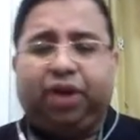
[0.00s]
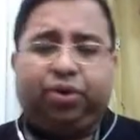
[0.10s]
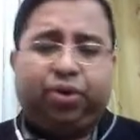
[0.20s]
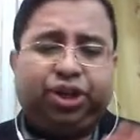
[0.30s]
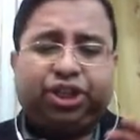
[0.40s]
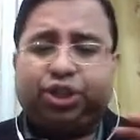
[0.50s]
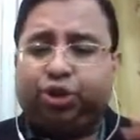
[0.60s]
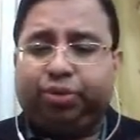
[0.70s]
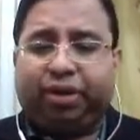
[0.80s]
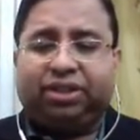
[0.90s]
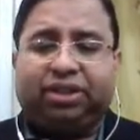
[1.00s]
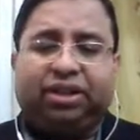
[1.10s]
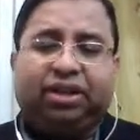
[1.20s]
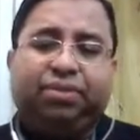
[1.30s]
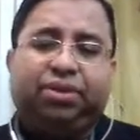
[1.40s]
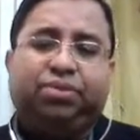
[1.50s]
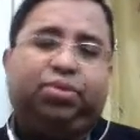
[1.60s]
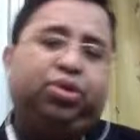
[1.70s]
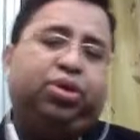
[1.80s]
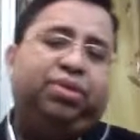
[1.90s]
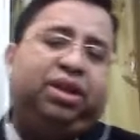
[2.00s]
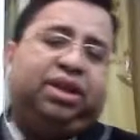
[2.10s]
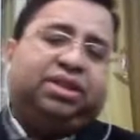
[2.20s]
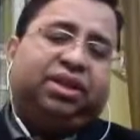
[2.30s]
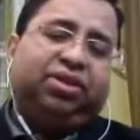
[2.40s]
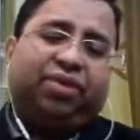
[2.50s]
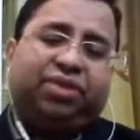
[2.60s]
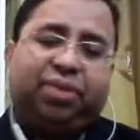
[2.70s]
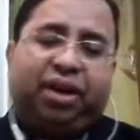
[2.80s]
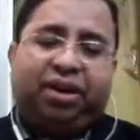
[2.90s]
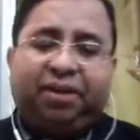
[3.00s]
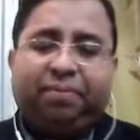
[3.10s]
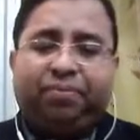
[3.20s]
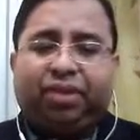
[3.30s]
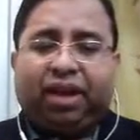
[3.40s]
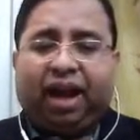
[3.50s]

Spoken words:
I don't want to discuss too much because more of the less you have some idea.